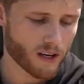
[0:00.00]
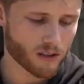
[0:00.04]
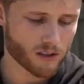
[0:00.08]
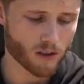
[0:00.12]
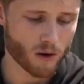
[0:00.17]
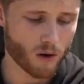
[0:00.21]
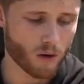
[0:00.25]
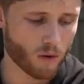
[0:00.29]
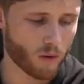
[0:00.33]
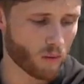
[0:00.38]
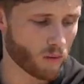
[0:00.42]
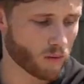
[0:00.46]

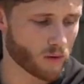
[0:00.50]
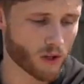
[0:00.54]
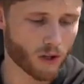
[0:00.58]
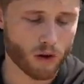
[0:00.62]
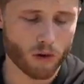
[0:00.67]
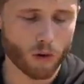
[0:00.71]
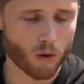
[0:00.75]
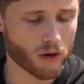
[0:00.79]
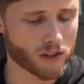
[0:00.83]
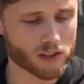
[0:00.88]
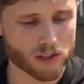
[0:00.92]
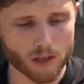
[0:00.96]
So the
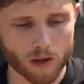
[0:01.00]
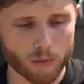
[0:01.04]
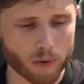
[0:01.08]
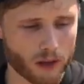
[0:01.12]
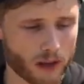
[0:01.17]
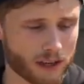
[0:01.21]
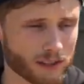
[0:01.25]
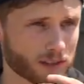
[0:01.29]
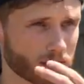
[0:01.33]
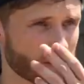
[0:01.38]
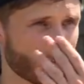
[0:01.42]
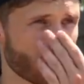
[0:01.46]
caloric
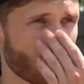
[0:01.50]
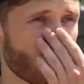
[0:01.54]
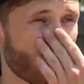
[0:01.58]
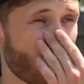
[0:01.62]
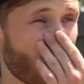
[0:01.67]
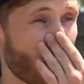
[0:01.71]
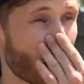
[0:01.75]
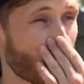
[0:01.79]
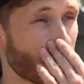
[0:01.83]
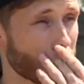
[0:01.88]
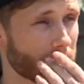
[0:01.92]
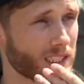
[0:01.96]
surplus
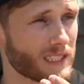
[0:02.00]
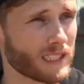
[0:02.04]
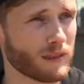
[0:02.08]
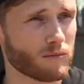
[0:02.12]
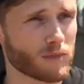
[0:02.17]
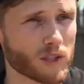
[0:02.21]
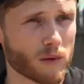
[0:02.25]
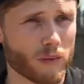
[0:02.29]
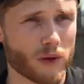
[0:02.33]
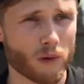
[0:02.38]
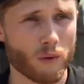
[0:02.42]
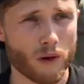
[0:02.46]
part
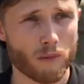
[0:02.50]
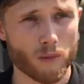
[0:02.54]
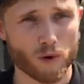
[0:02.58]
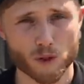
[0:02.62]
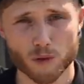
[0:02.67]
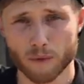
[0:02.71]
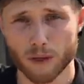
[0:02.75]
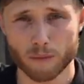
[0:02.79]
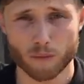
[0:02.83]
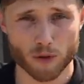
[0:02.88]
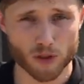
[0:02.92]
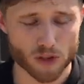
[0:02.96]
seems to be what
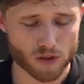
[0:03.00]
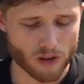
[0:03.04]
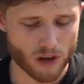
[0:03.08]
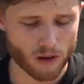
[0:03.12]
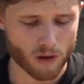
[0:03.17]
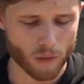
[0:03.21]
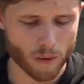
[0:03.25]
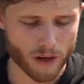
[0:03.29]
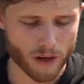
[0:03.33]
most people struggle